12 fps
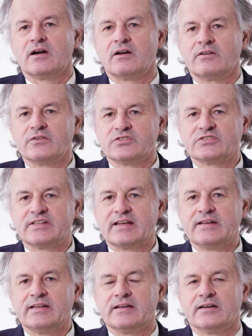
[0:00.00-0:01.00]
our
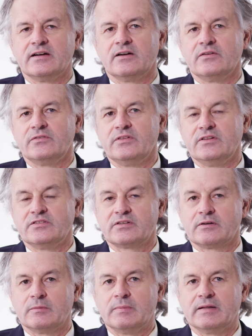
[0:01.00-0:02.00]
understanding of the
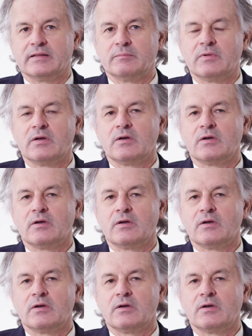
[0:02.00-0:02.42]
cerebellum,